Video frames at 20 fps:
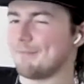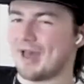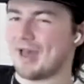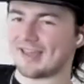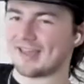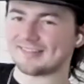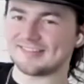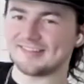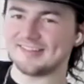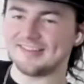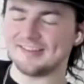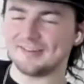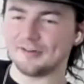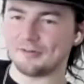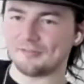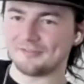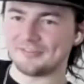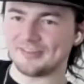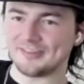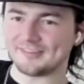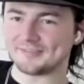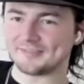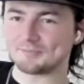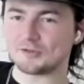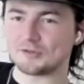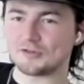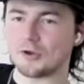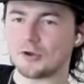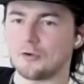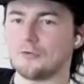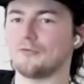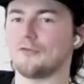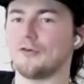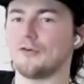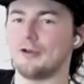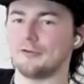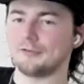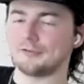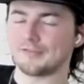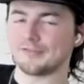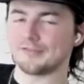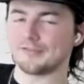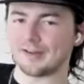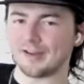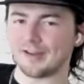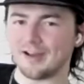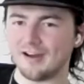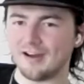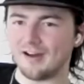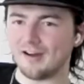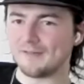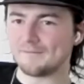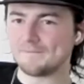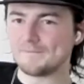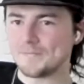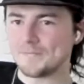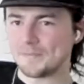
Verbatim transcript: a backseat of his chauffeur-driven car,